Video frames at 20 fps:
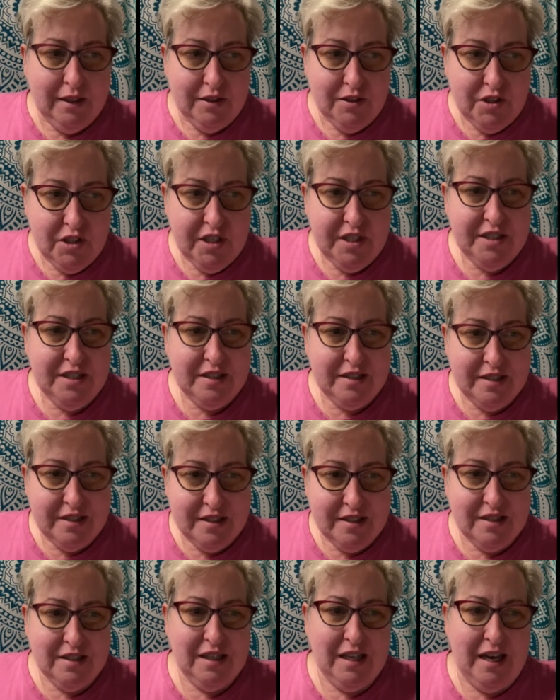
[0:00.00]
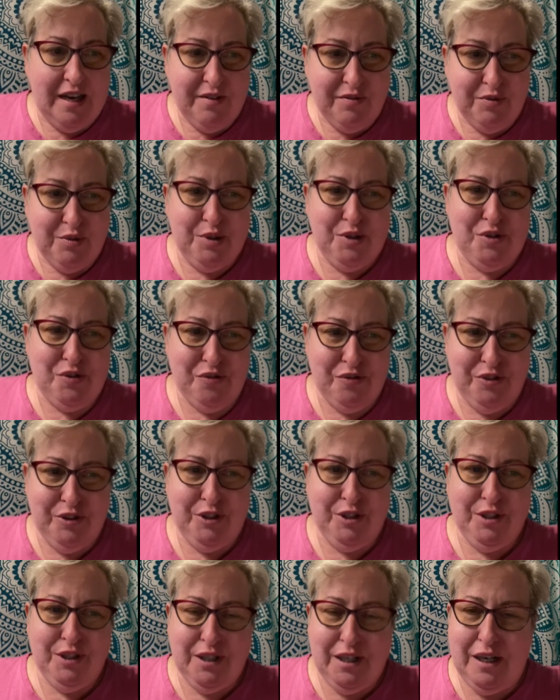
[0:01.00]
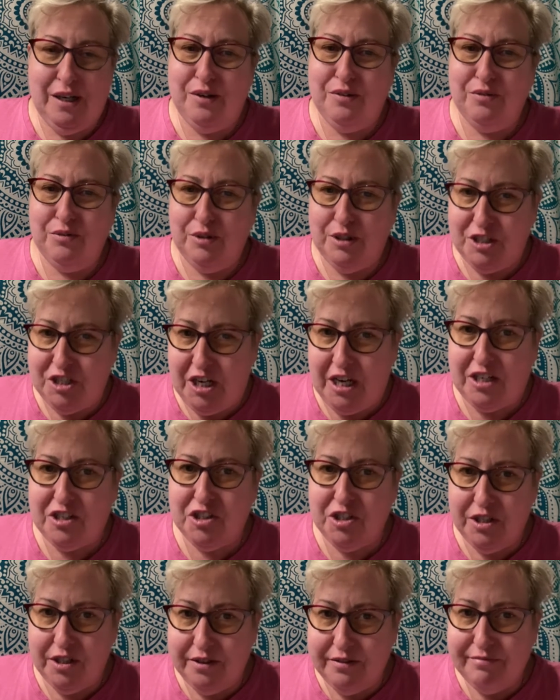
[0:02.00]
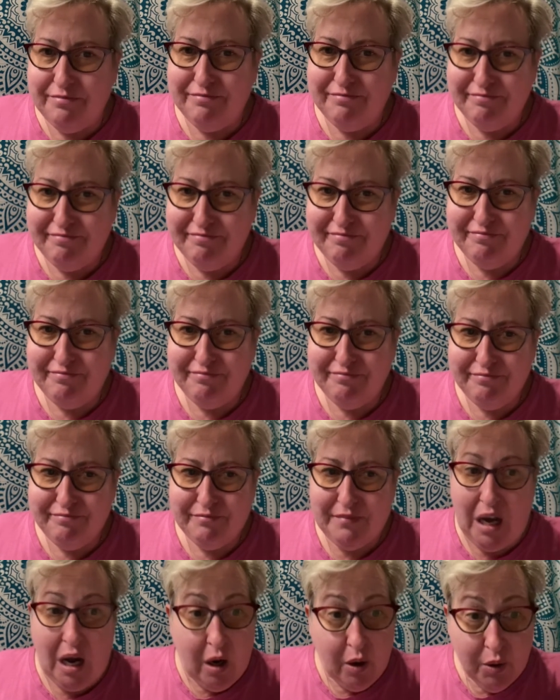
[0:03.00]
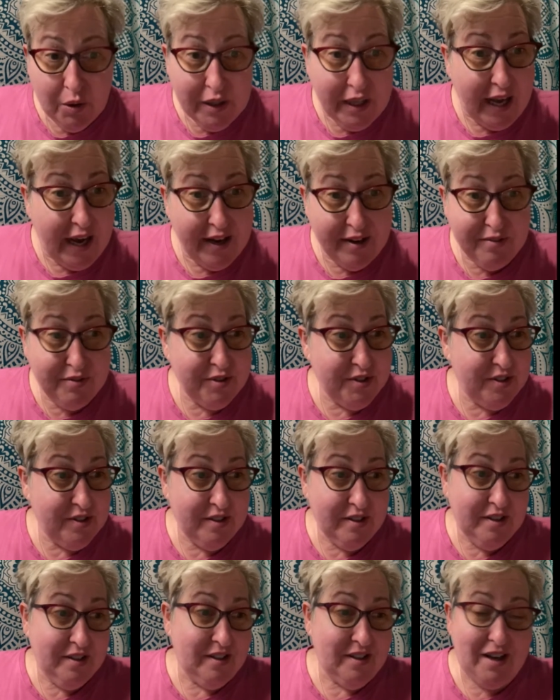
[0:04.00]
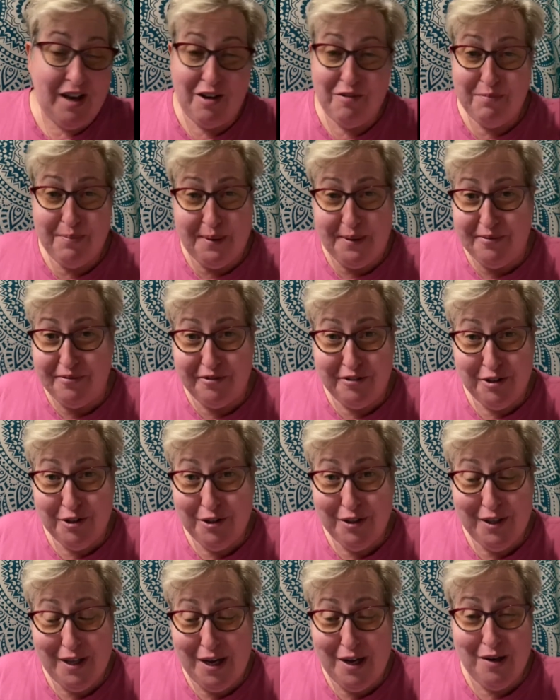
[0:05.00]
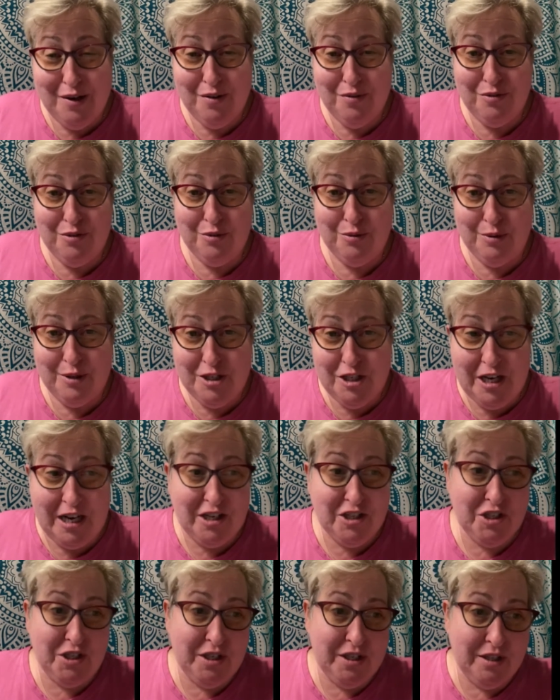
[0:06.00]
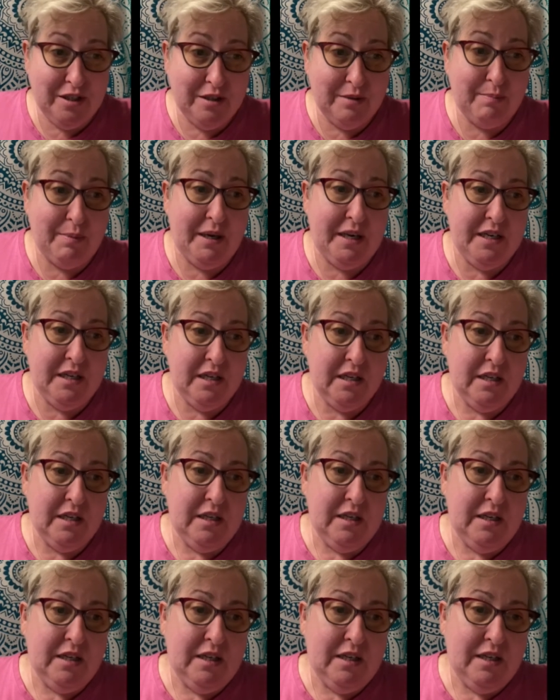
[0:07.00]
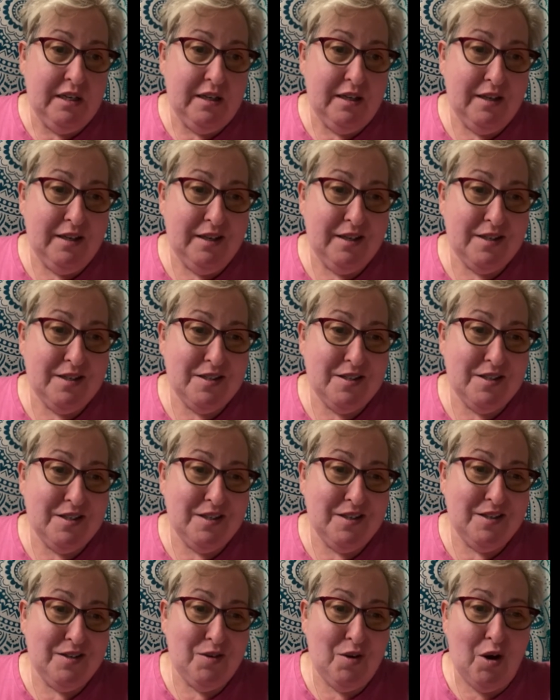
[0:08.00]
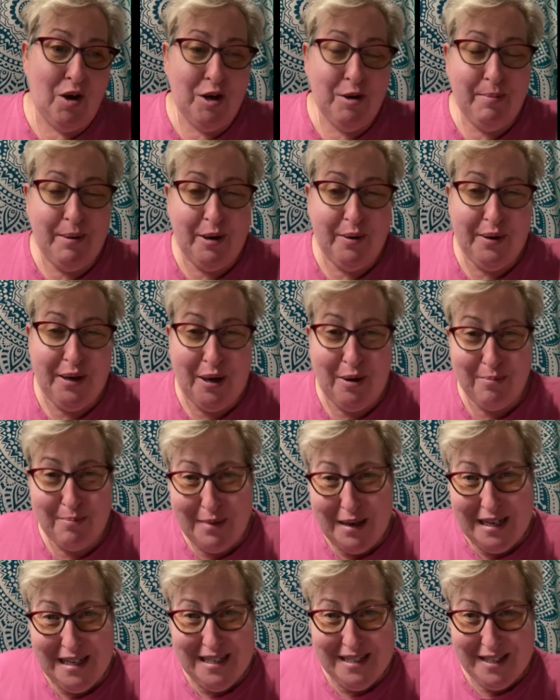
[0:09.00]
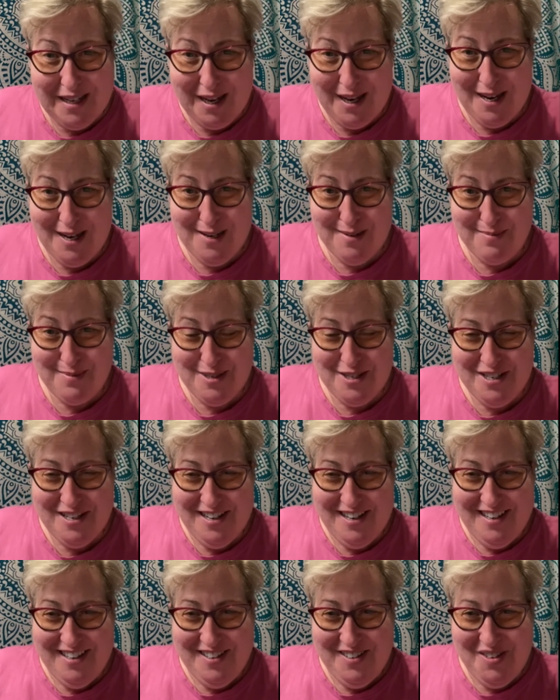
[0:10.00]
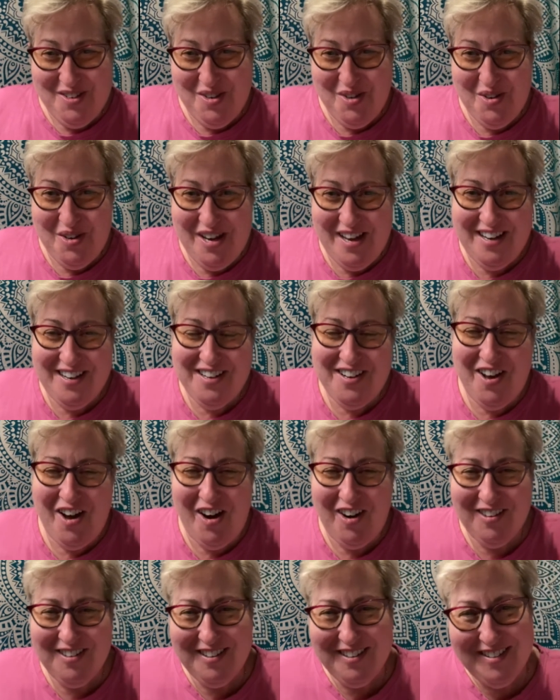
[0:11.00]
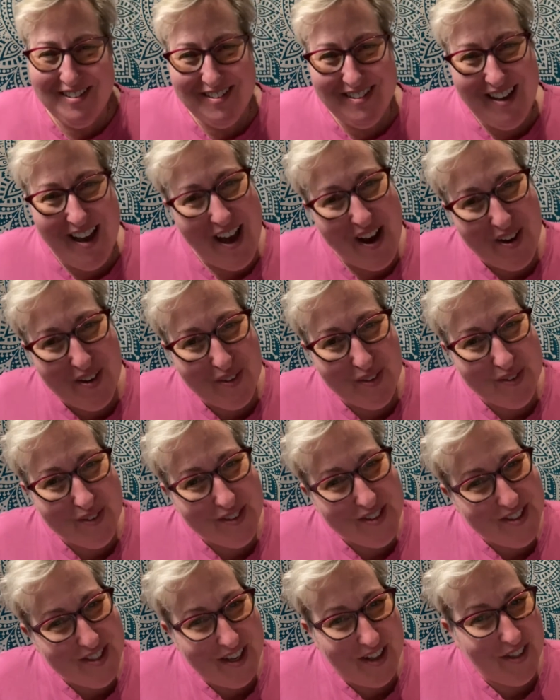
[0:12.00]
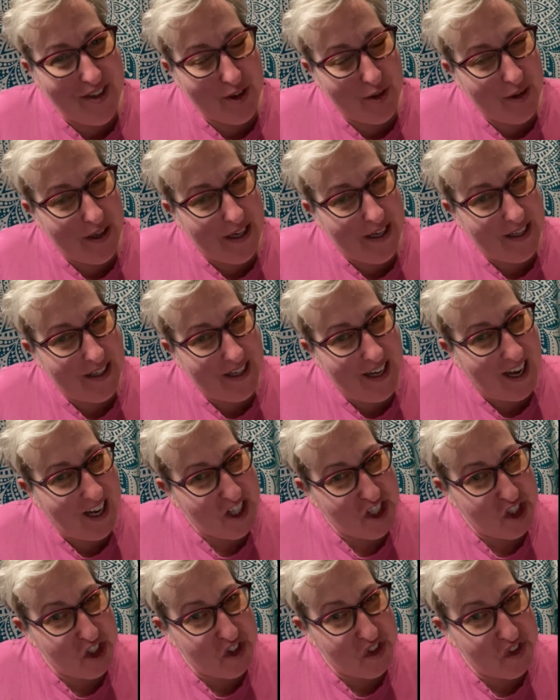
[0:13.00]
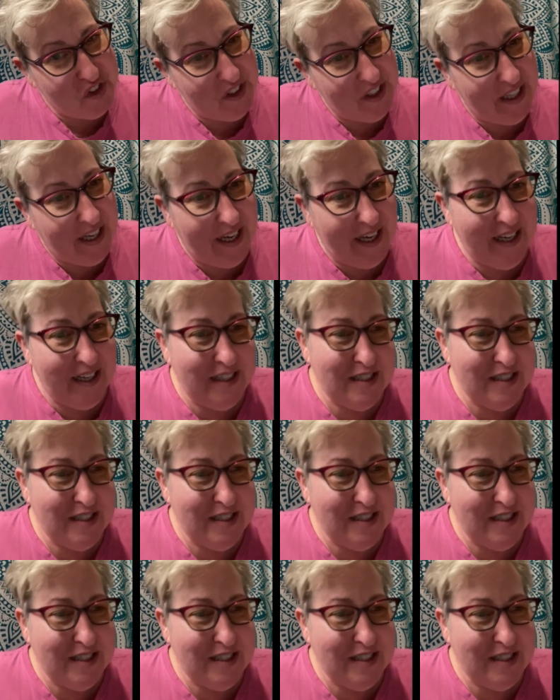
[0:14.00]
Jesus' life was full of rejection. Our lives have been full of rejection, but it's not about how many times you get knocked down, said the great Cassius Clay.